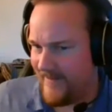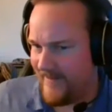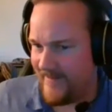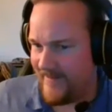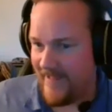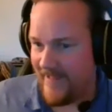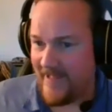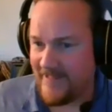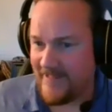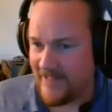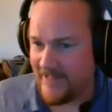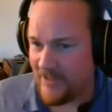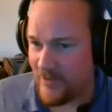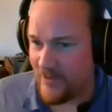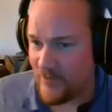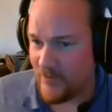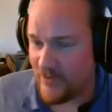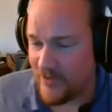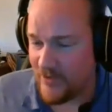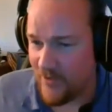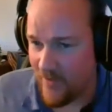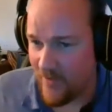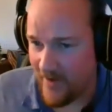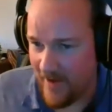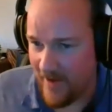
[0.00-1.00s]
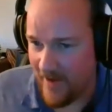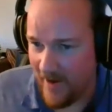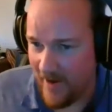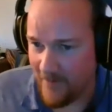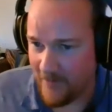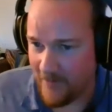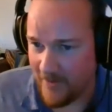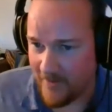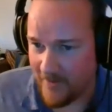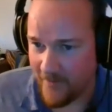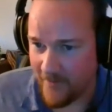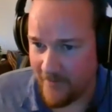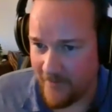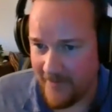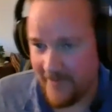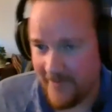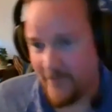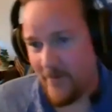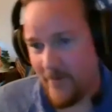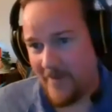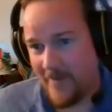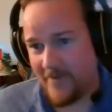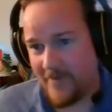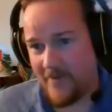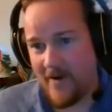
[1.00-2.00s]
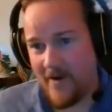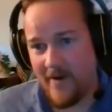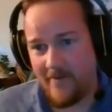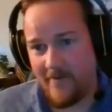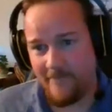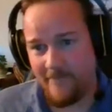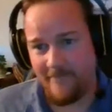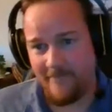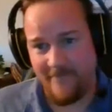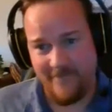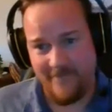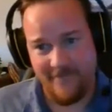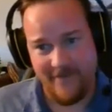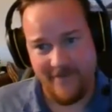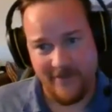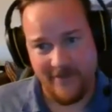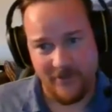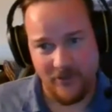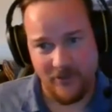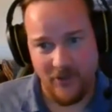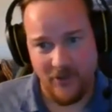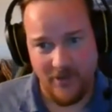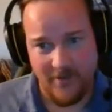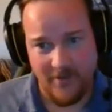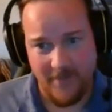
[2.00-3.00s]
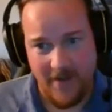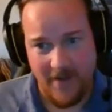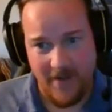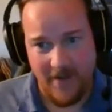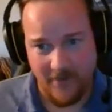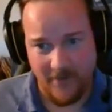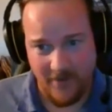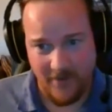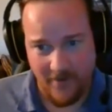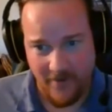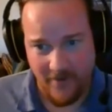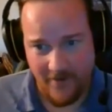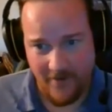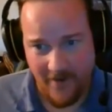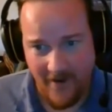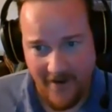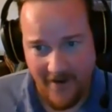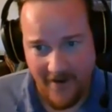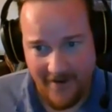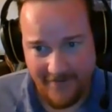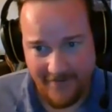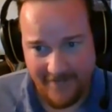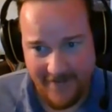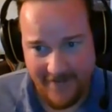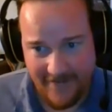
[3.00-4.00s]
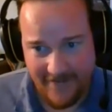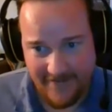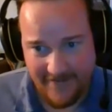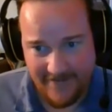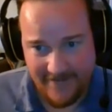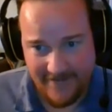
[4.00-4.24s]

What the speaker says: that's a news story I'm going to read, whether I feel good about it or not. I